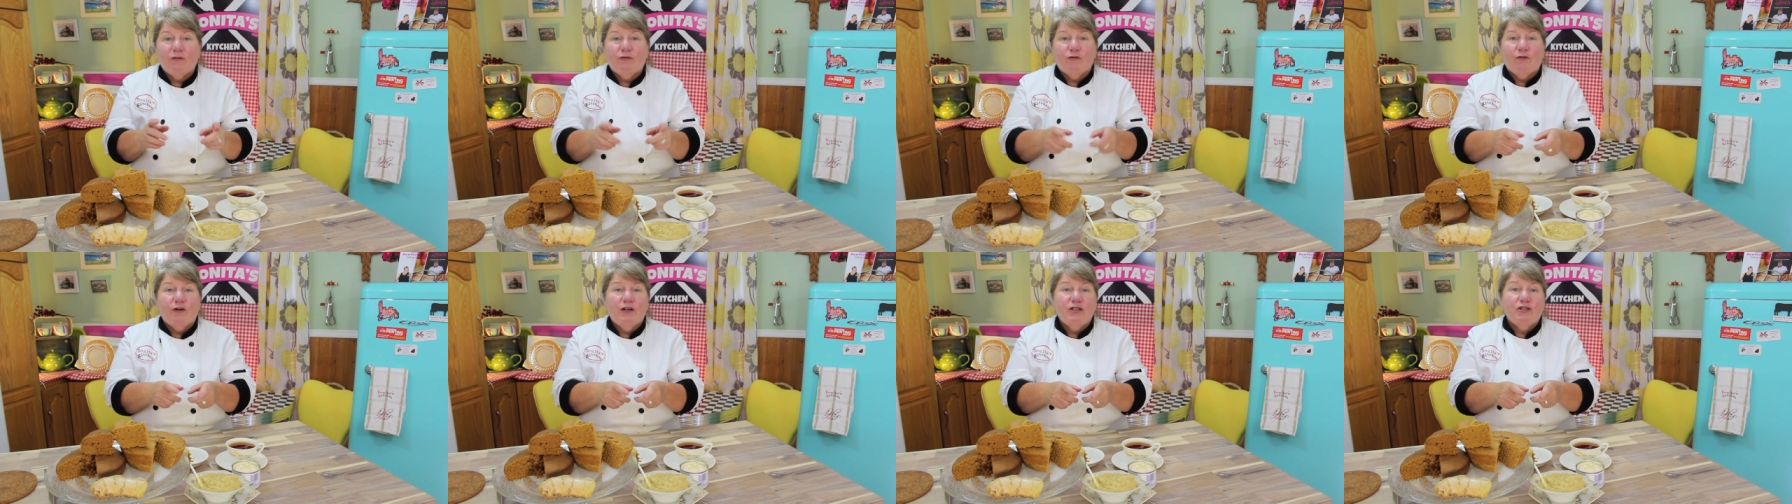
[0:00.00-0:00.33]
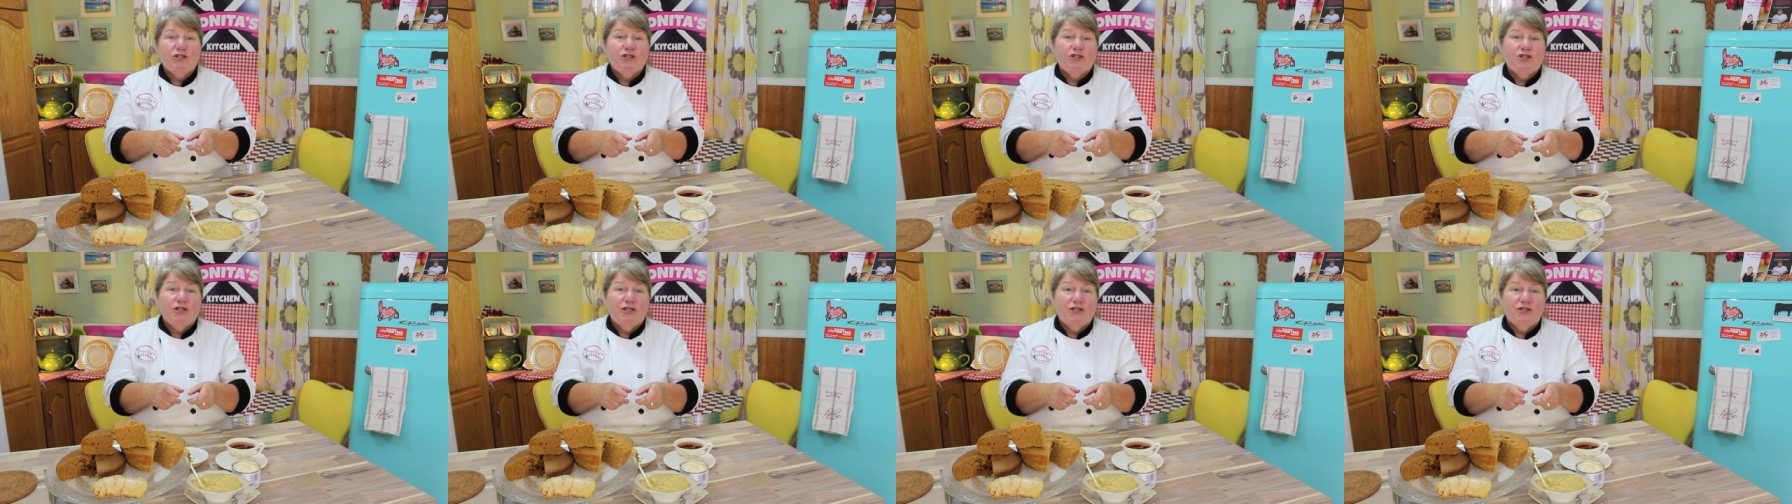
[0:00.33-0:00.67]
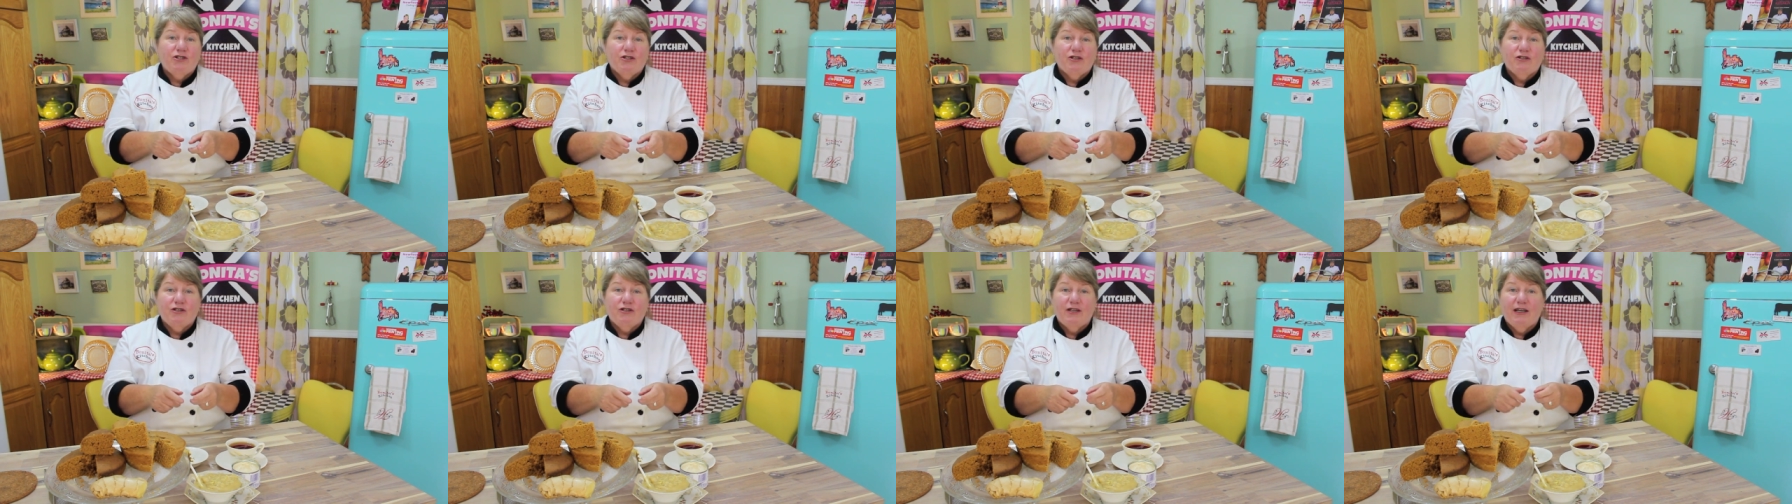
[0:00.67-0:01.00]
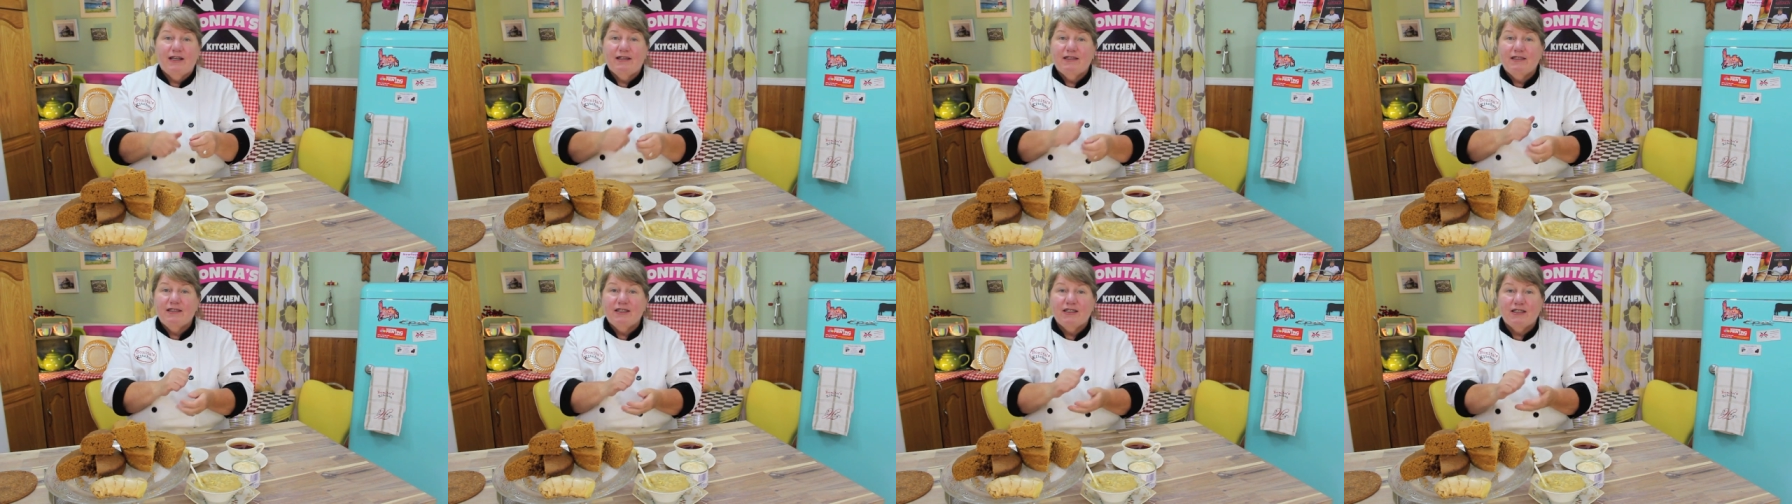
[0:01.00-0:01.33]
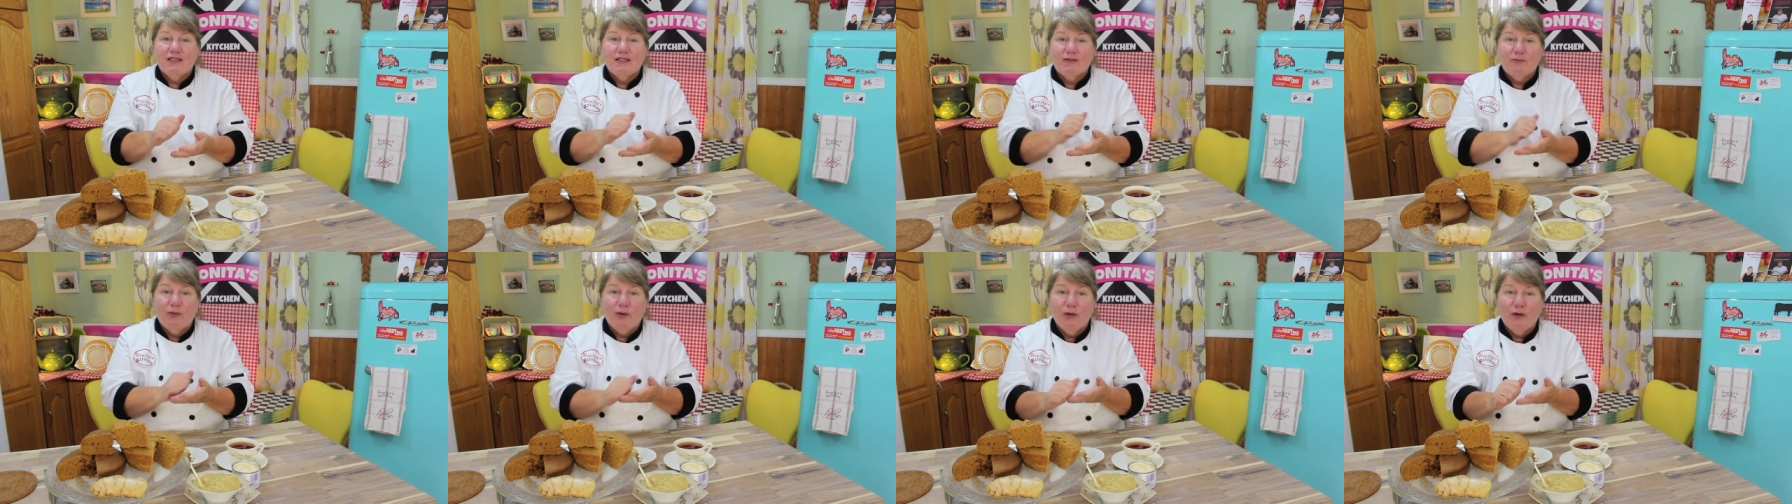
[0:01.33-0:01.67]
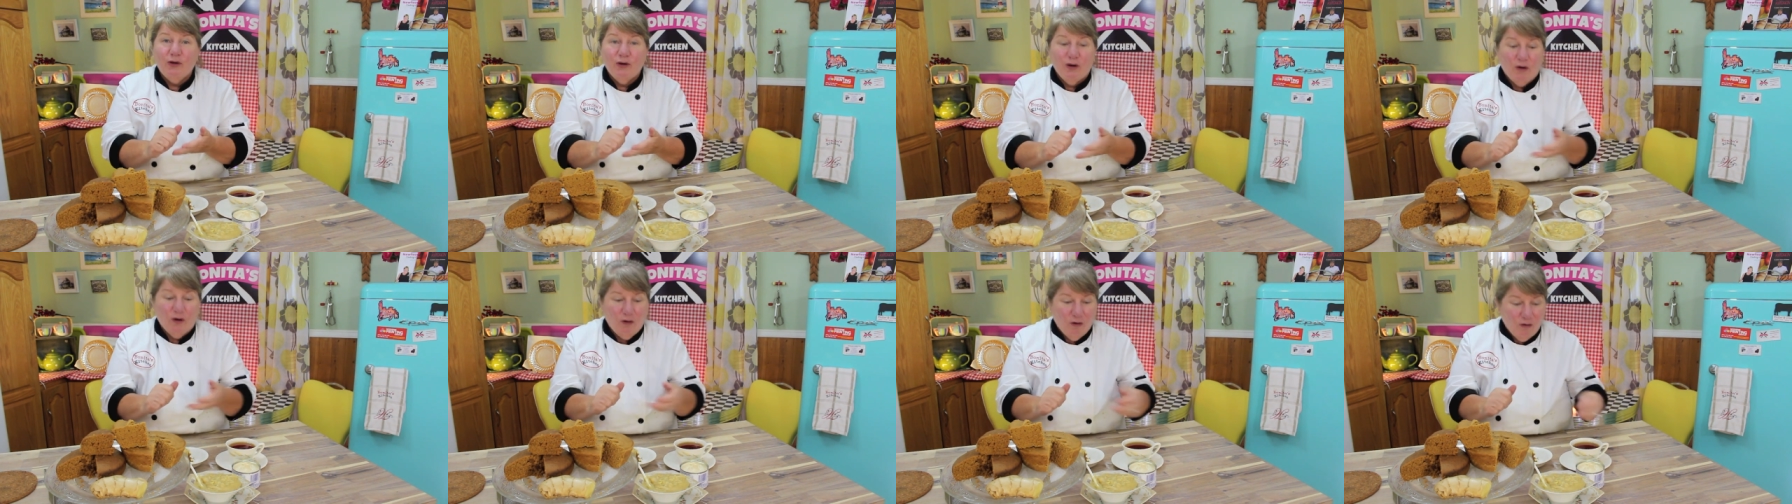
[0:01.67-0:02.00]
fresh ginger that's
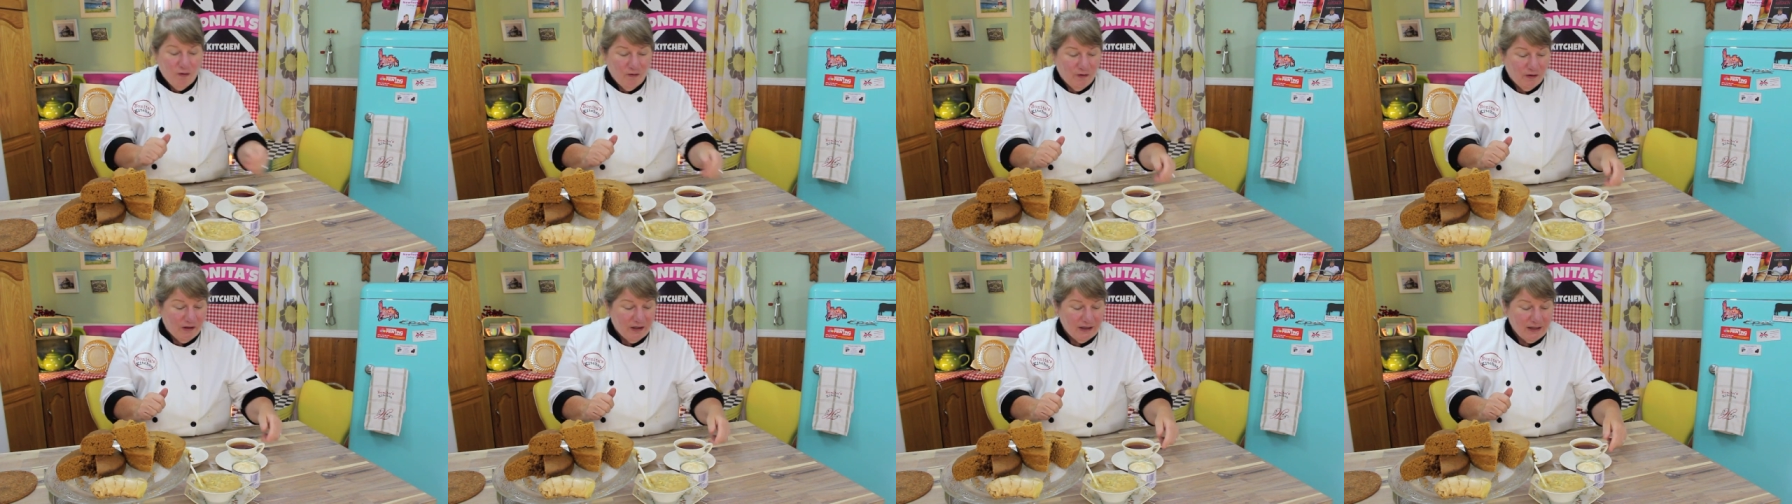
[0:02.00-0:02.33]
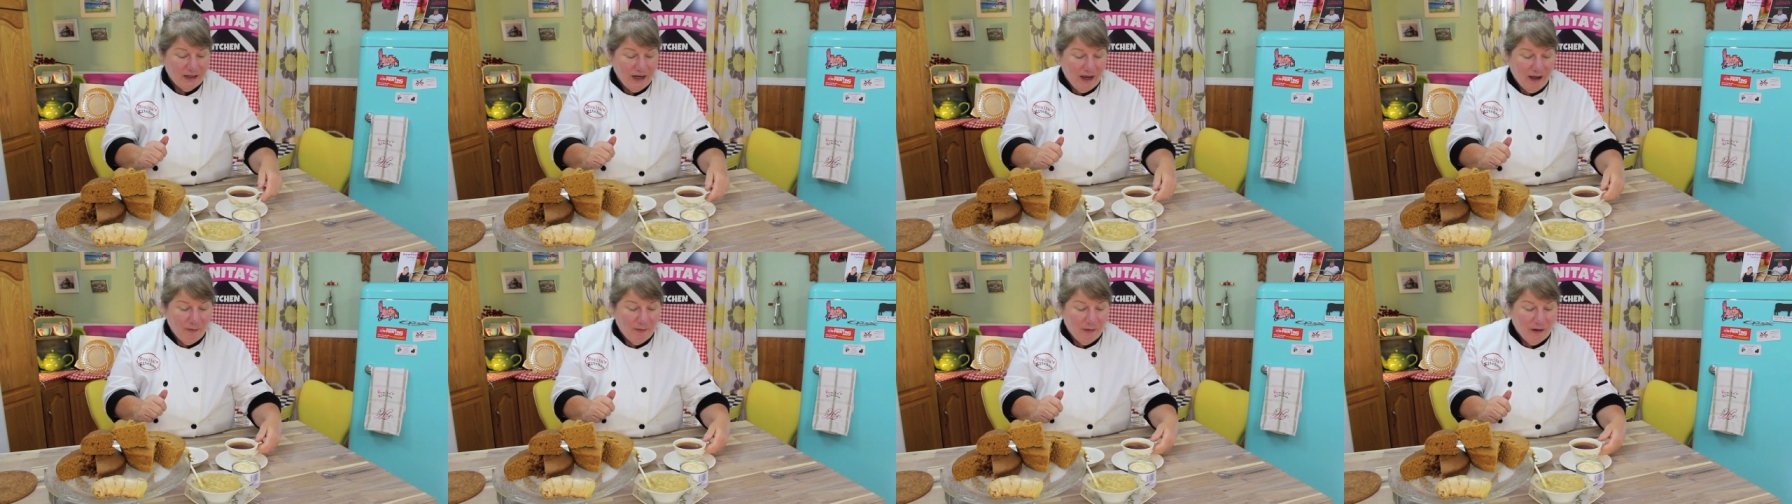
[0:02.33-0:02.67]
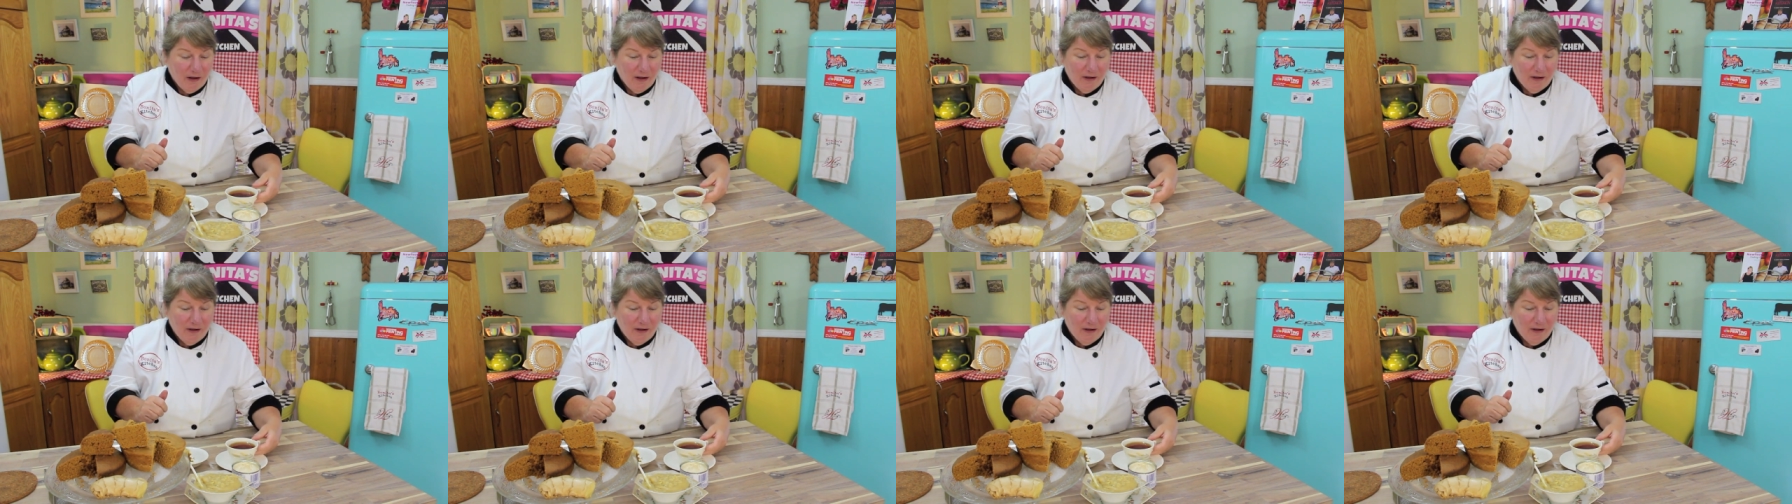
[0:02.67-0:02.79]
put over the top